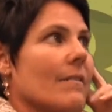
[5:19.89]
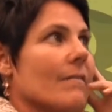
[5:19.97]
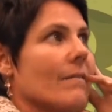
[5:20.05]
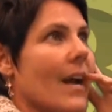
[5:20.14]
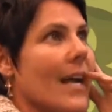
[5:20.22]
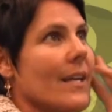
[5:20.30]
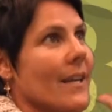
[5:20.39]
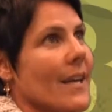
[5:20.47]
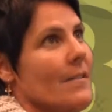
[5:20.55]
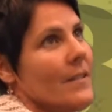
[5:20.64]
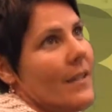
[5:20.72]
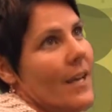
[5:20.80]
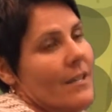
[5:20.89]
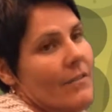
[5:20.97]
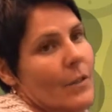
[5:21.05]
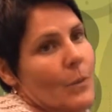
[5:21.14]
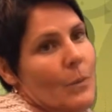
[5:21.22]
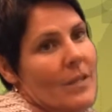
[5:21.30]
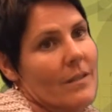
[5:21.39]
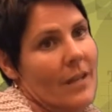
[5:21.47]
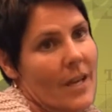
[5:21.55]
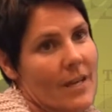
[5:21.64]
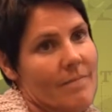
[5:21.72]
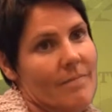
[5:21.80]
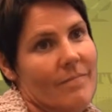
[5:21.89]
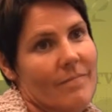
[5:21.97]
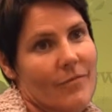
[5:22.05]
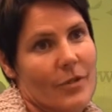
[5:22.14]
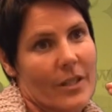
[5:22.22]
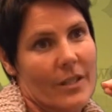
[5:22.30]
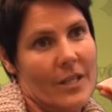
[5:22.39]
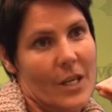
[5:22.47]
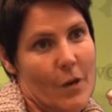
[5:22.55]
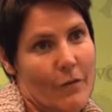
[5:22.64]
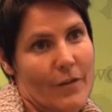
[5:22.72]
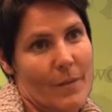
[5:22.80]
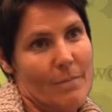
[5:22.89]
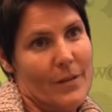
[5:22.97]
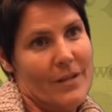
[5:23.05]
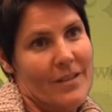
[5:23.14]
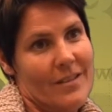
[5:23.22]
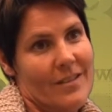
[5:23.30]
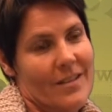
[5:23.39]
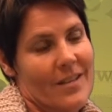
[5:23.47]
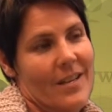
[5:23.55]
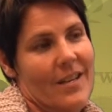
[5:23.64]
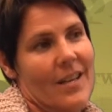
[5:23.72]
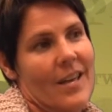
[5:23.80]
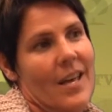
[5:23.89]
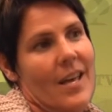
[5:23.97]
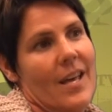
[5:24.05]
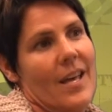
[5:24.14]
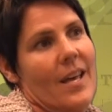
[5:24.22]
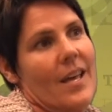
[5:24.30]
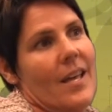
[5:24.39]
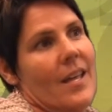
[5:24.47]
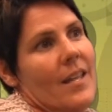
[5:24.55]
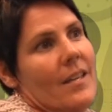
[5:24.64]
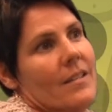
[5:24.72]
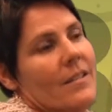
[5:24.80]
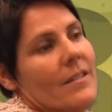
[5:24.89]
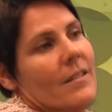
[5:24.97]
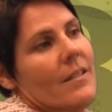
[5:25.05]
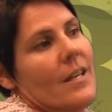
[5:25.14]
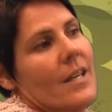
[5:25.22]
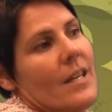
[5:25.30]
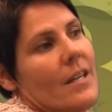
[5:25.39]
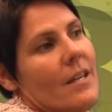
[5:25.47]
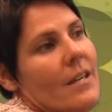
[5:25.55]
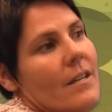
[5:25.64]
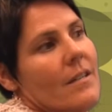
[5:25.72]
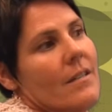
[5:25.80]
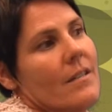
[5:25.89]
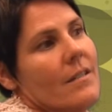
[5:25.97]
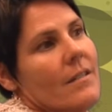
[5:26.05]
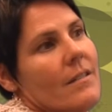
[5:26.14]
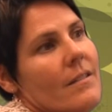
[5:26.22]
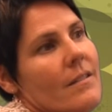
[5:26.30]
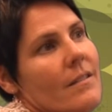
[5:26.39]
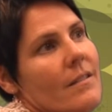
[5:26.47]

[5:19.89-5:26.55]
right now is kind of a sweet time. We're in November, and they're